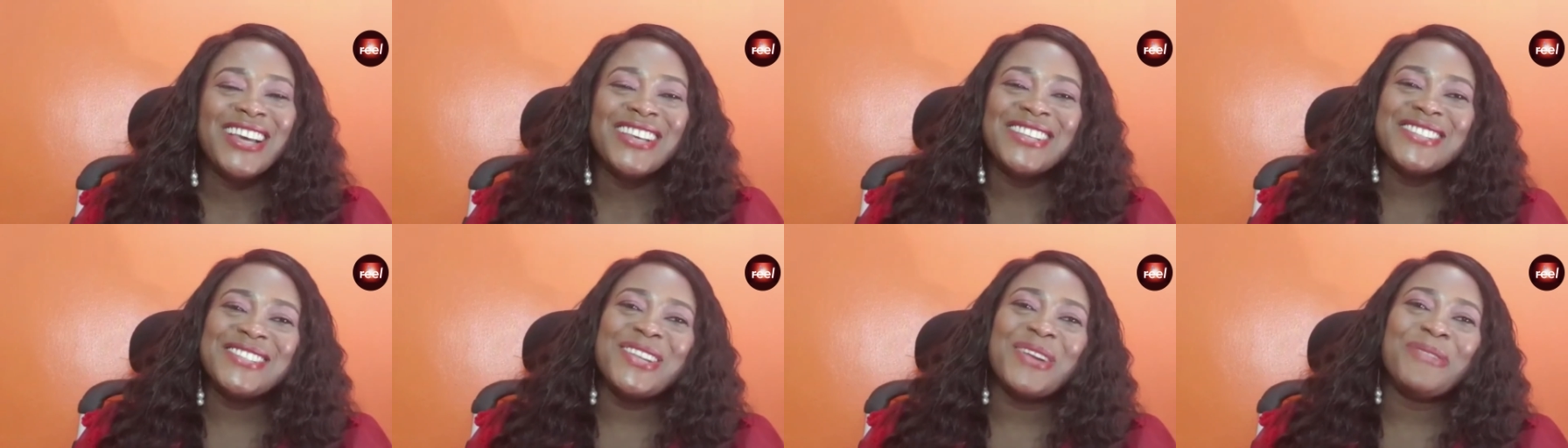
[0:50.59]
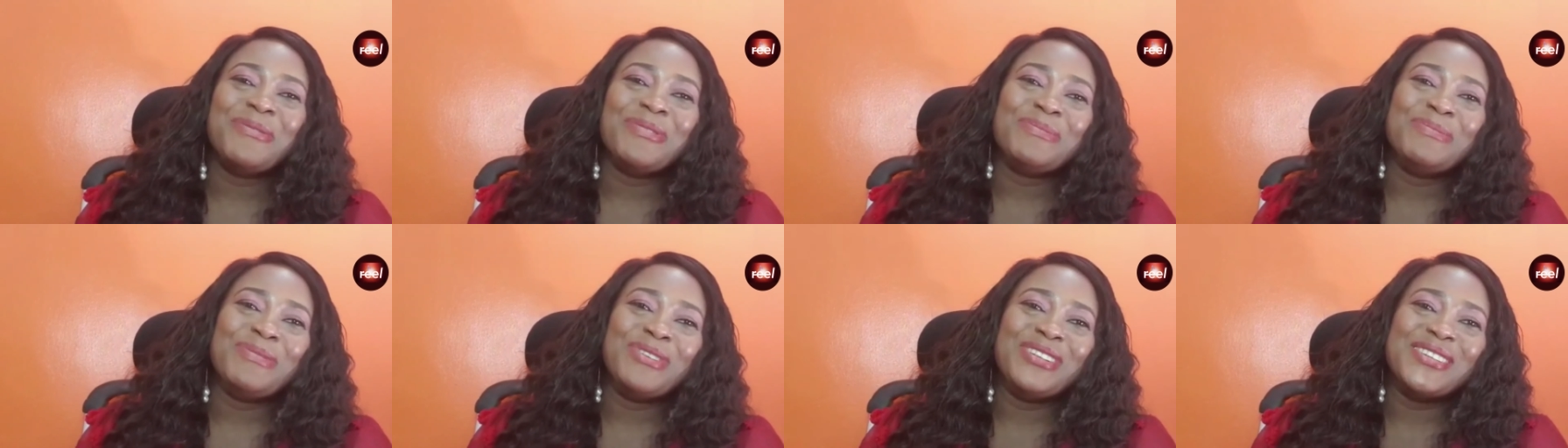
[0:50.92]
Stay
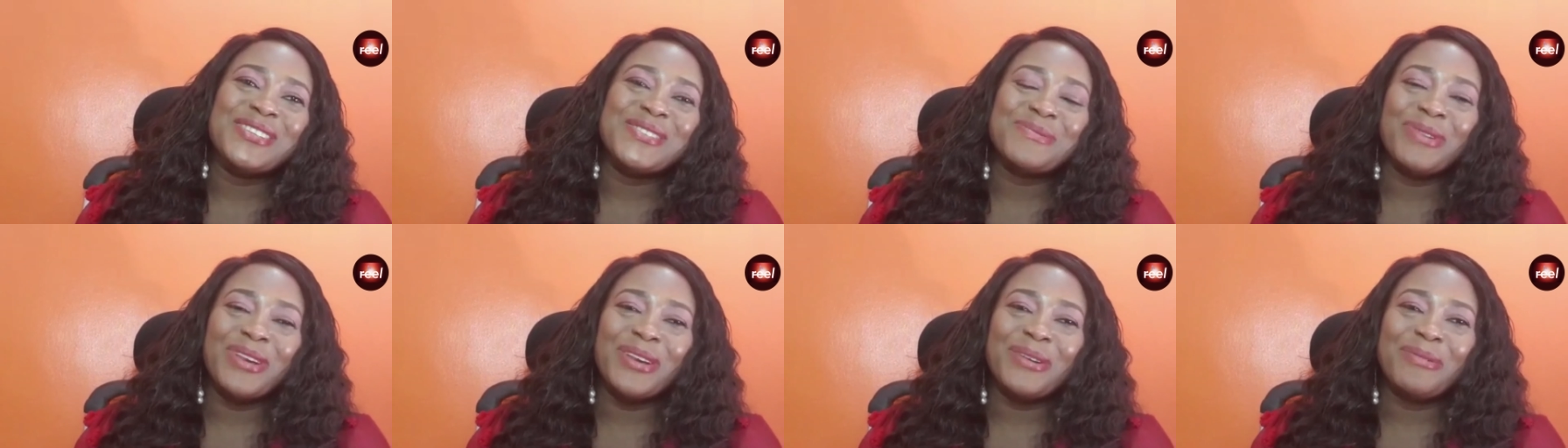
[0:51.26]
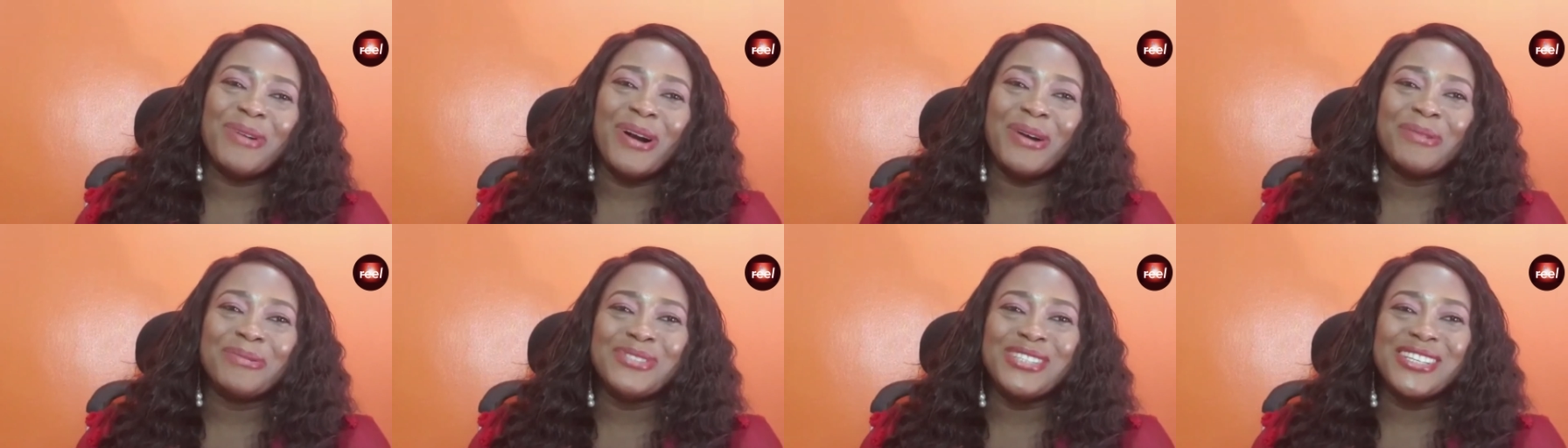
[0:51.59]
with me this week
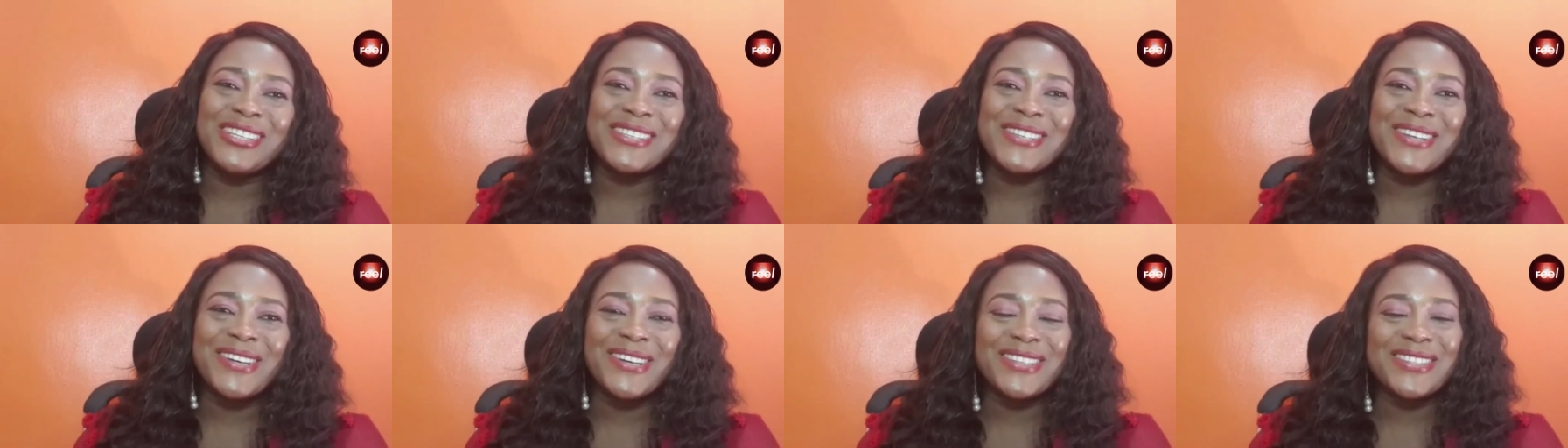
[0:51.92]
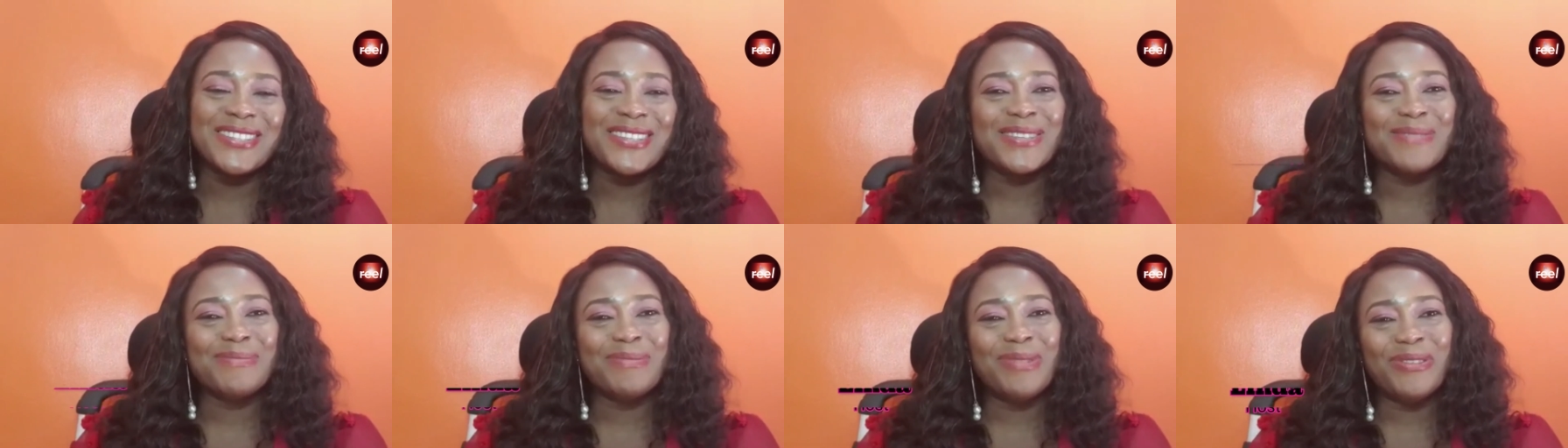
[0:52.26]
while we discuss
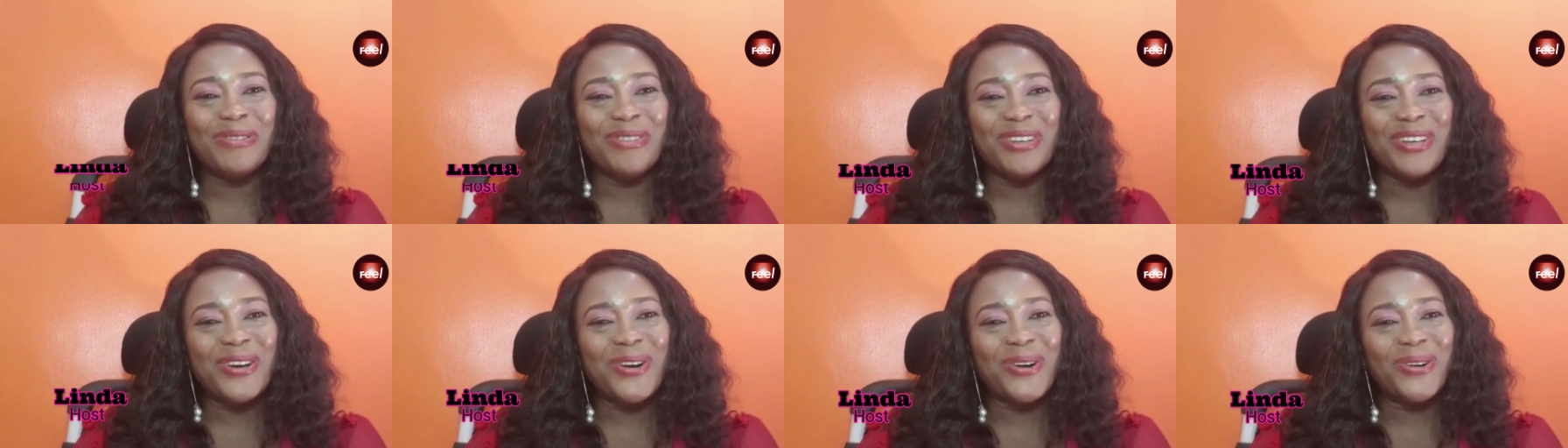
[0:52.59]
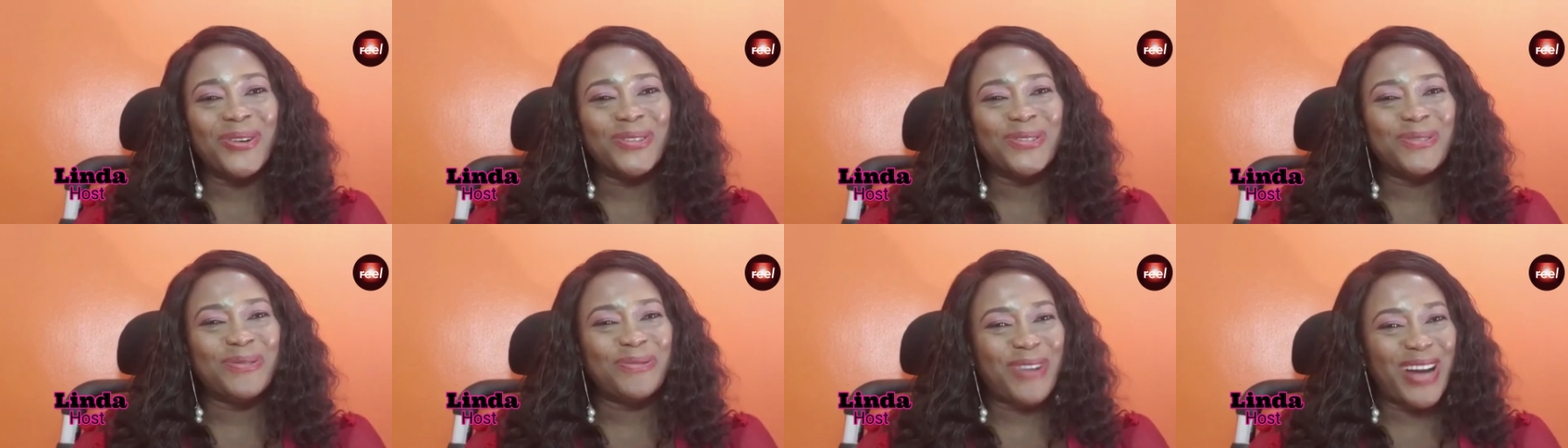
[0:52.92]
this movie
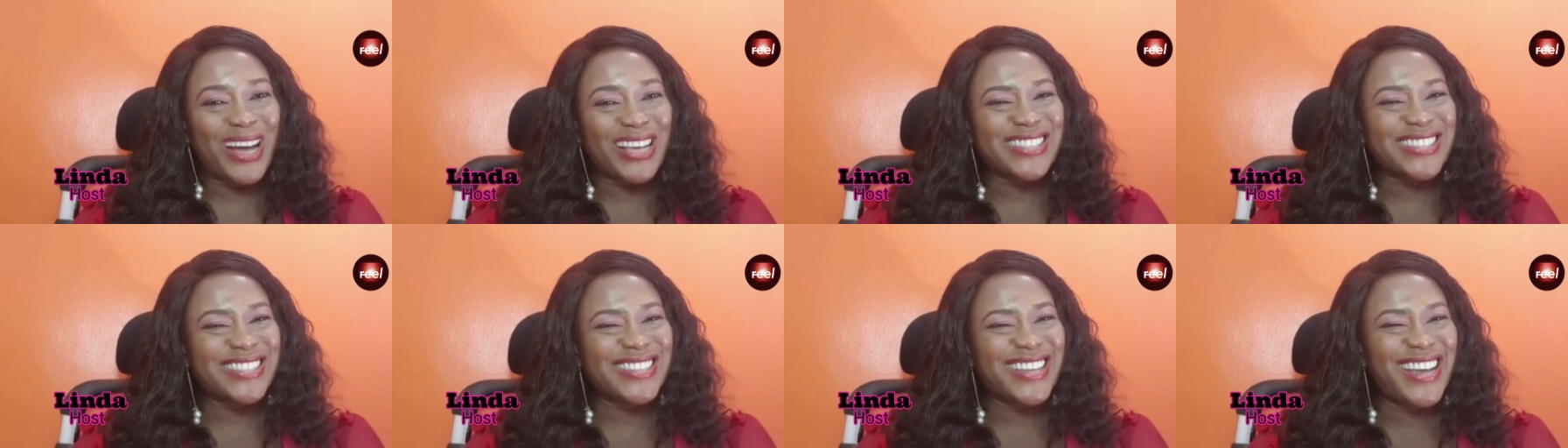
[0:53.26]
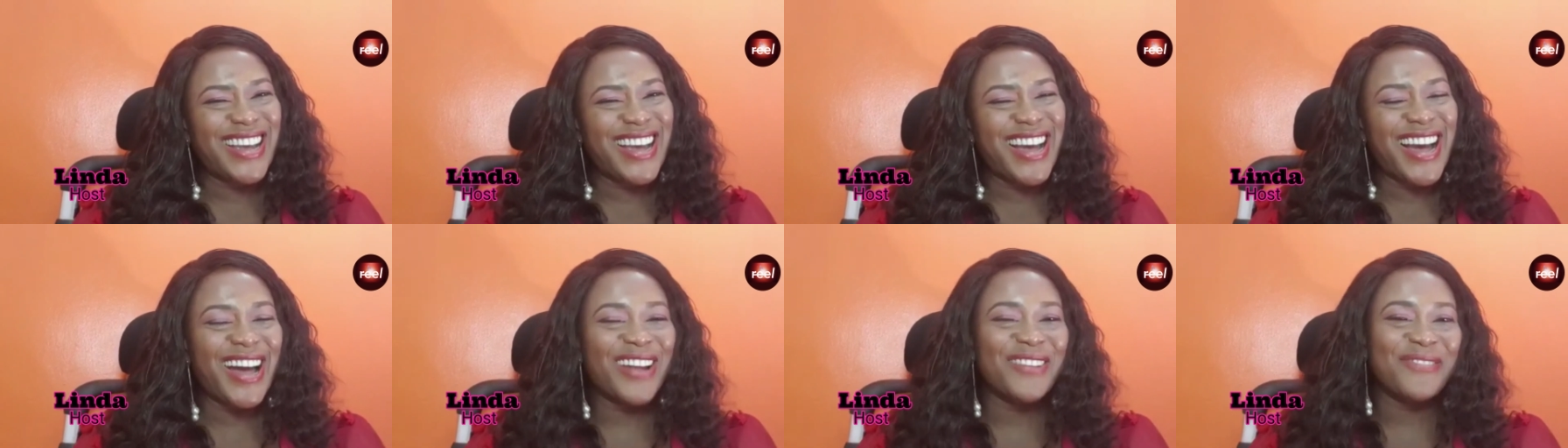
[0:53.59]
called Fast
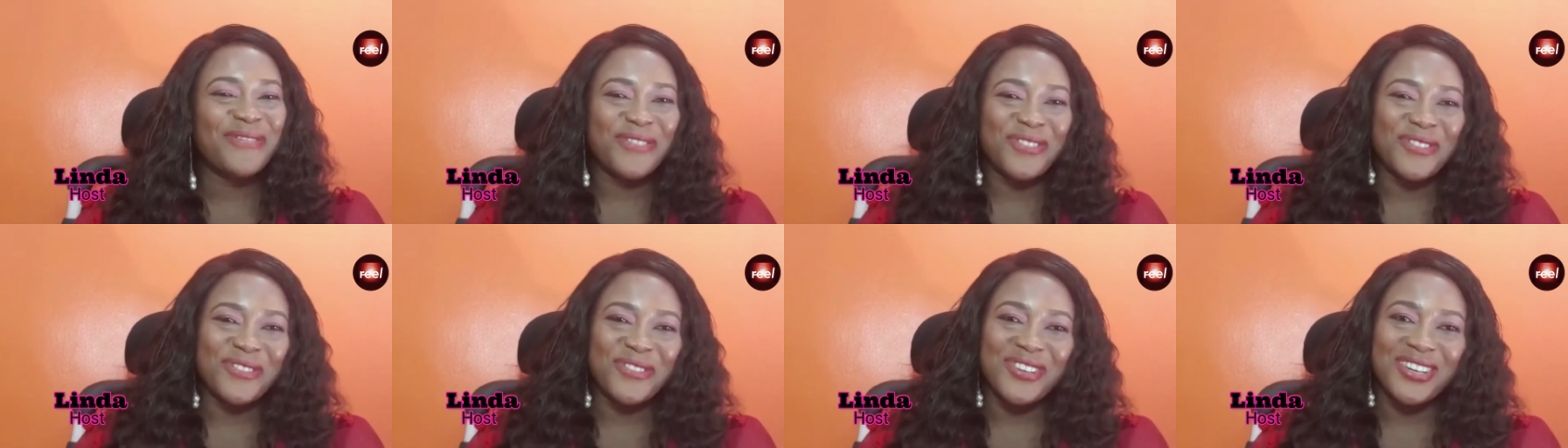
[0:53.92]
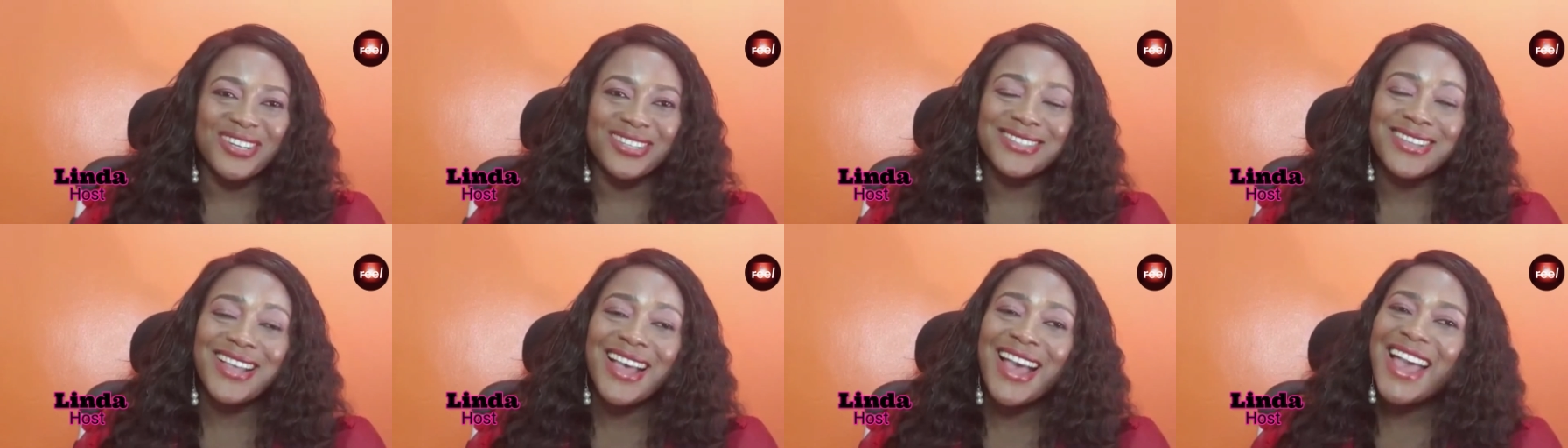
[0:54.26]
and
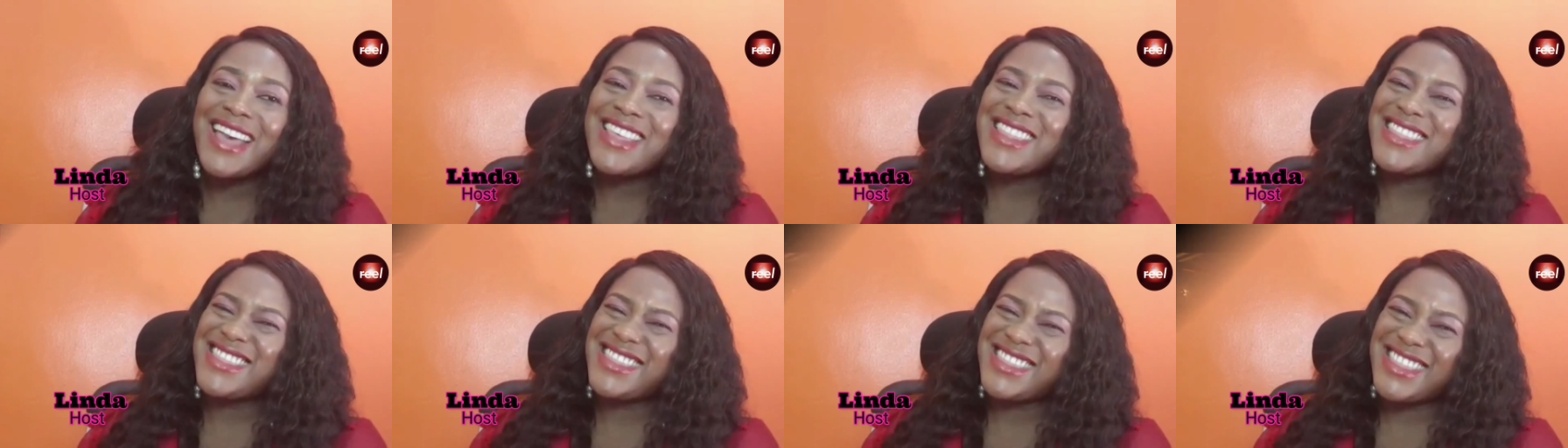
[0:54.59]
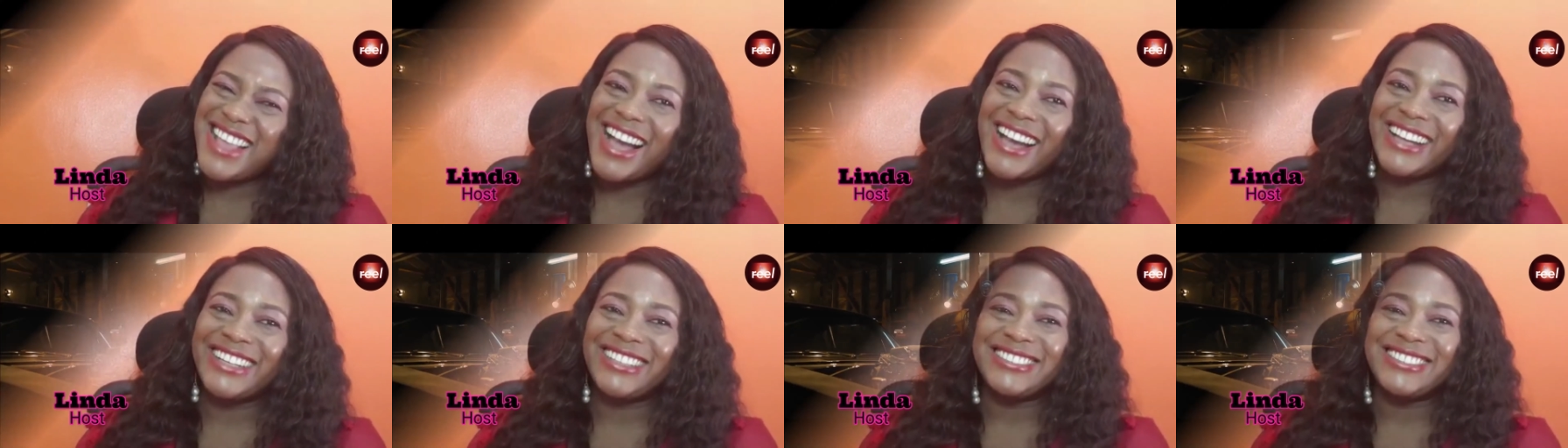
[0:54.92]
Furious 9.